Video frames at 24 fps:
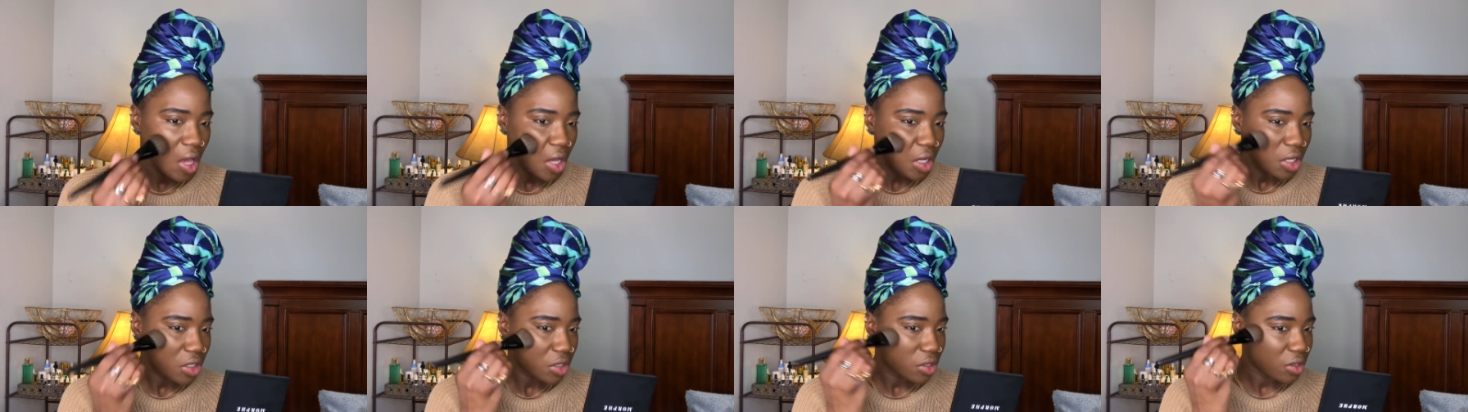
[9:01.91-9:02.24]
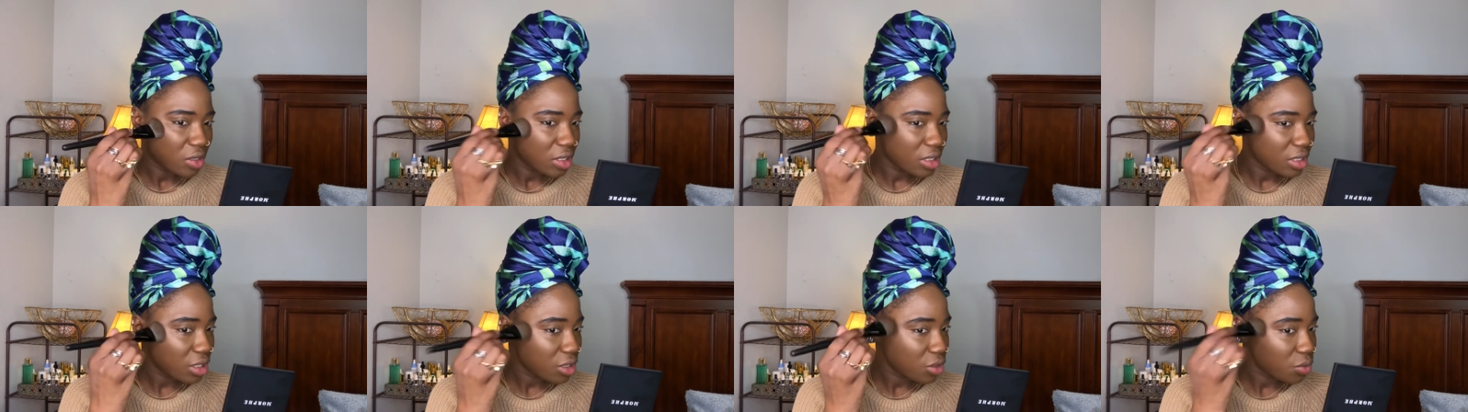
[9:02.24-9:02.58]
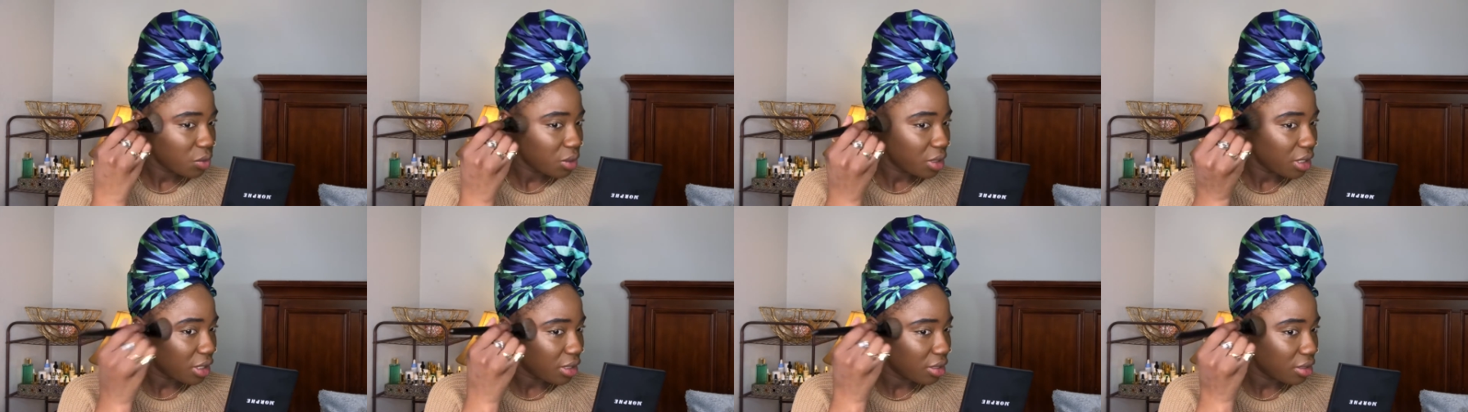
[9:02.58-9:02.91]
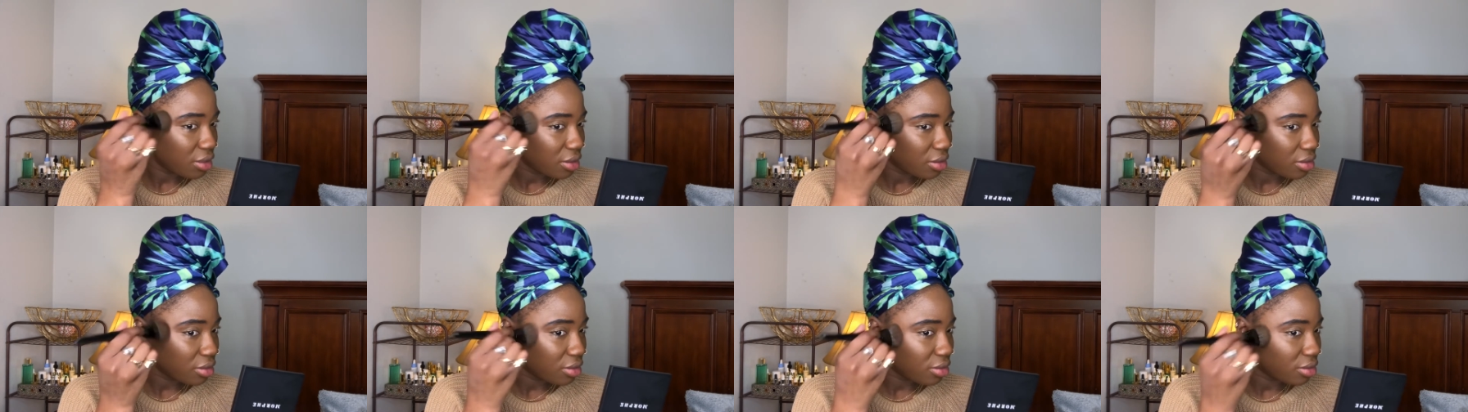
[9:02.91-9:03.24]
So this is what,
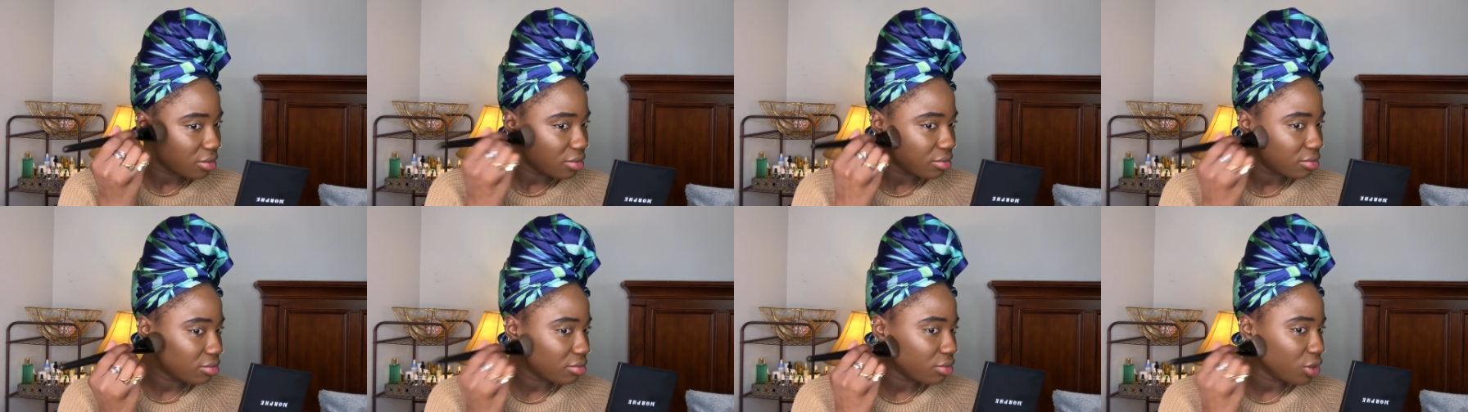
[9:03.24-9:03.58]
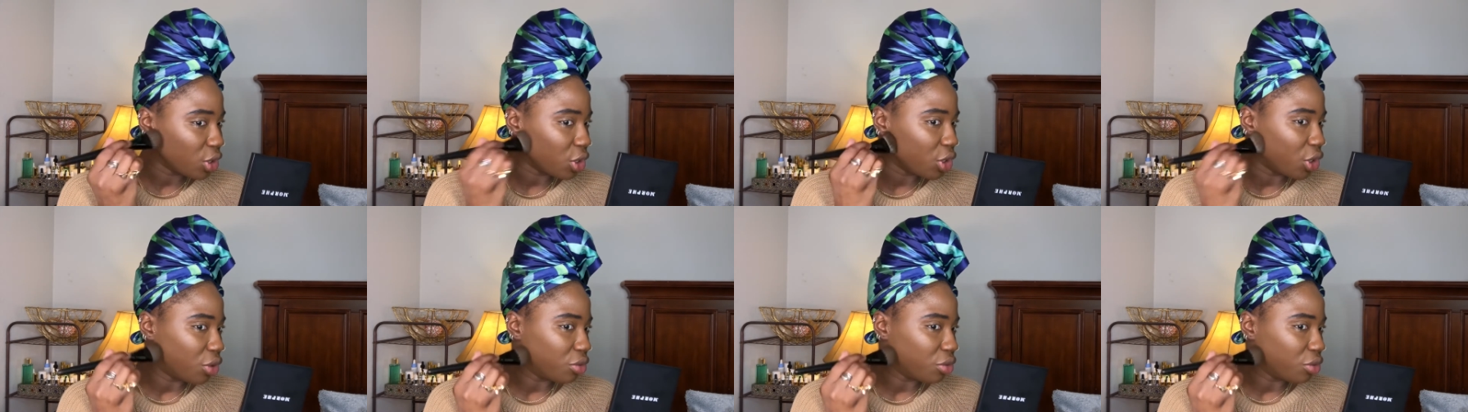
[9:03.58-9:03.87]
you know,